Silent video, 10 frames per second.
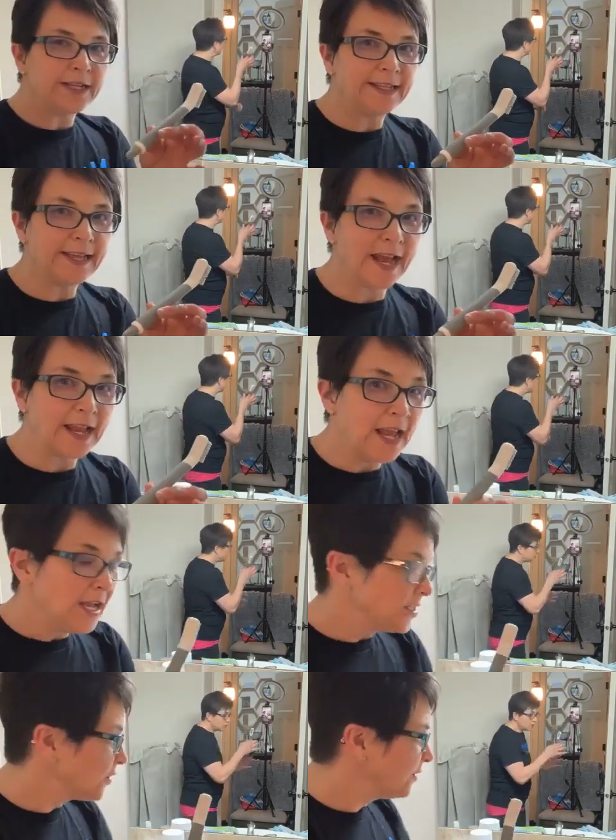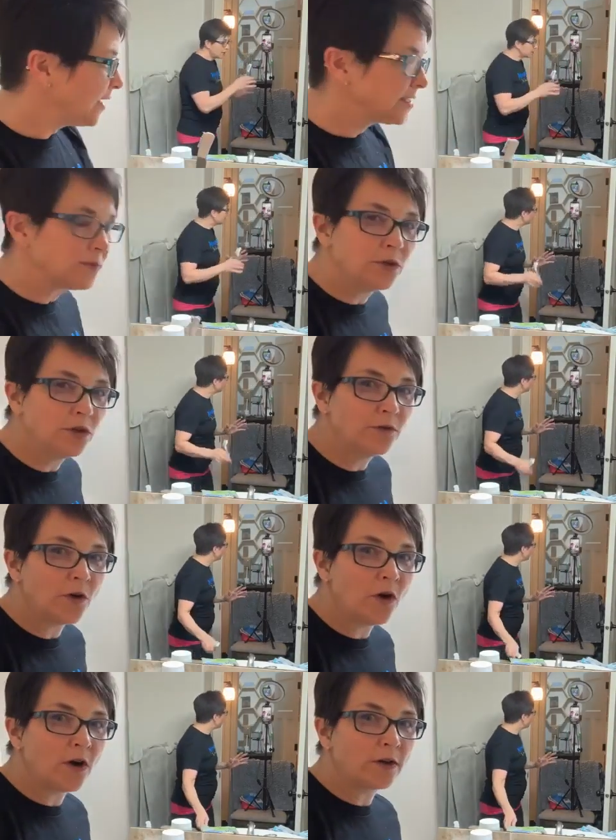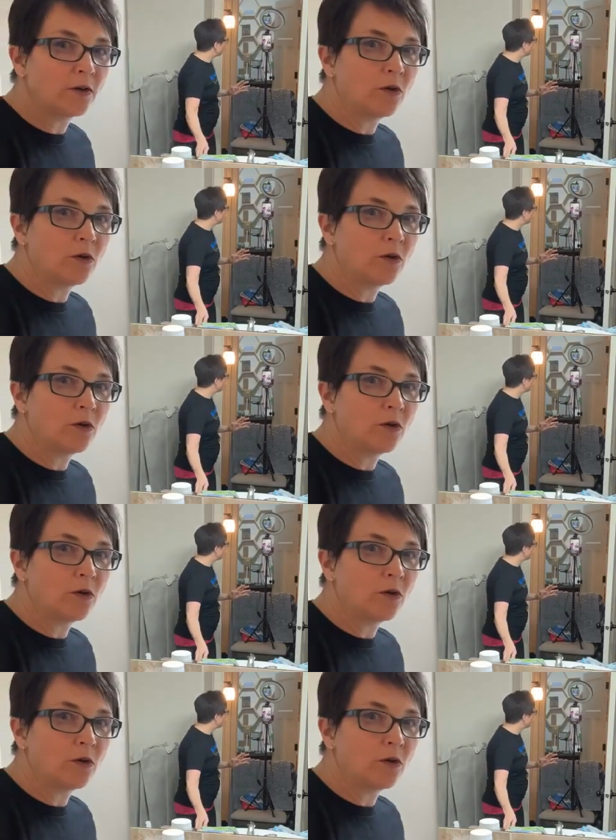for cleaning that. So let's move on